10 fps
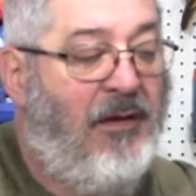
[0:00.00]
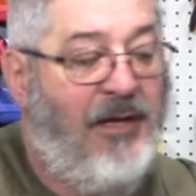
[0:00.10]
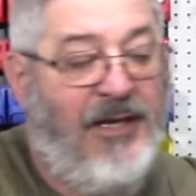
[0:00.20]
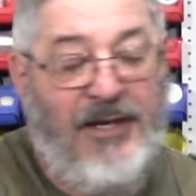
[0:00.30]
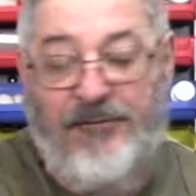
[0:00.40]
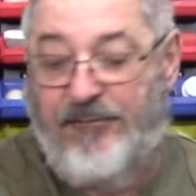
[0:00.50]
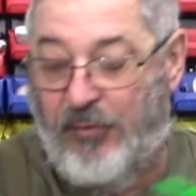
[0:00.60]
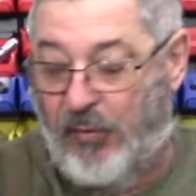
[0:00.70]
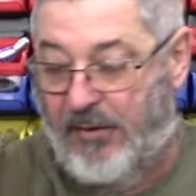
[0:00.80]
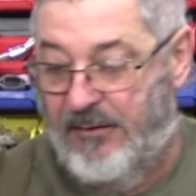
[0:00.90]
and
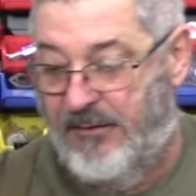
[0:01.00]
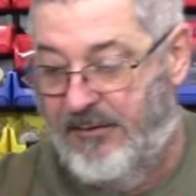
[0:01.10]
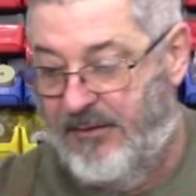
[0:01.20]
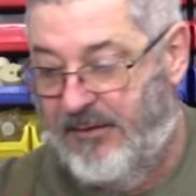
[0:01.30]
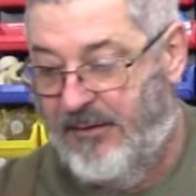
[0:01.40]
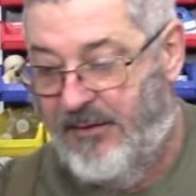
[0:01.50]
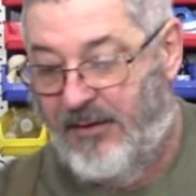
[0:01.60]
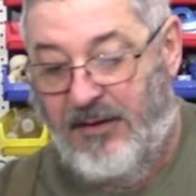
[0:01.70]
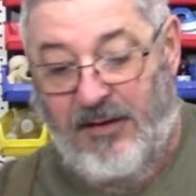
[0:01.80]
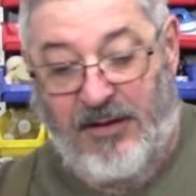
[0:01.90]
4.
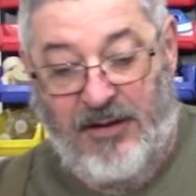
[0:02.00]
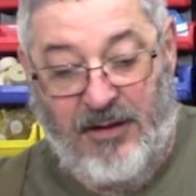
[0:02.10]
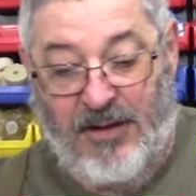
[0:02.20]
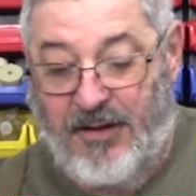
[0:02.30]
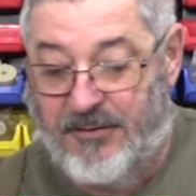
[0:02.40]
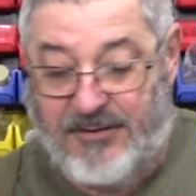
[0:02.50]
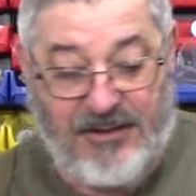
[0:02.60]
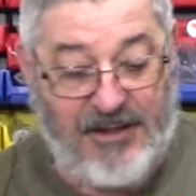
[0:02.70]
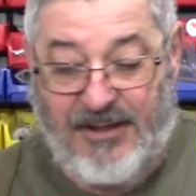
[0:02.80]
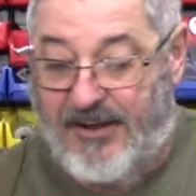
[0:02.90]

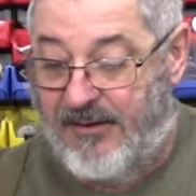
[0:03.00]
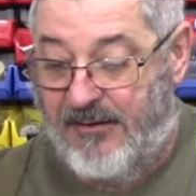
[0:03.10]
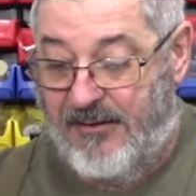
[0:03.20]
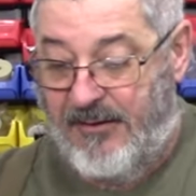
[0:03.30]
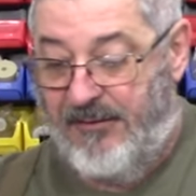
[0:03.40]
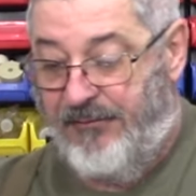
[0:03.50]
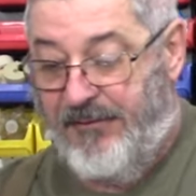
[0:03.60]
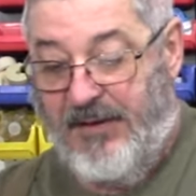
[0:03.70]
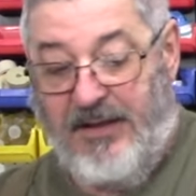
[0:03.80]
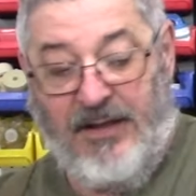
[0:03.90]
Okay.
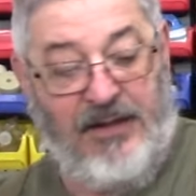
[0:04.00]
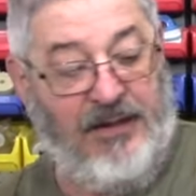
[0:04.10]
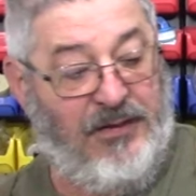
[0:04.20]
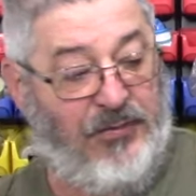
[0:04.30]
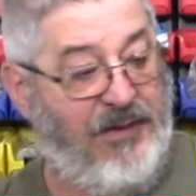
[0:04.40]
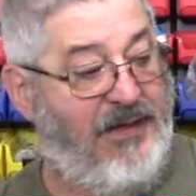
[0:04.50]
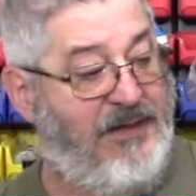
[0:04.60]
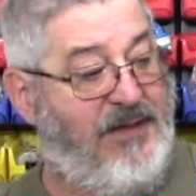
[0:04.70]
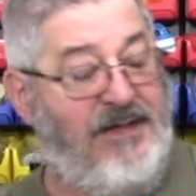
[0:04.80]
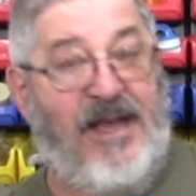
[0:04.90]
The only thing I
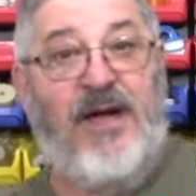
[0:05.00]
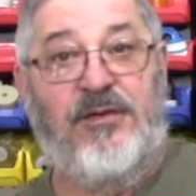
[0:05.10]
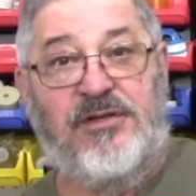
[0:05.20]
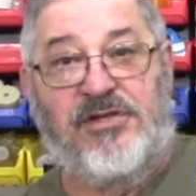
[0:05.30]
need now is a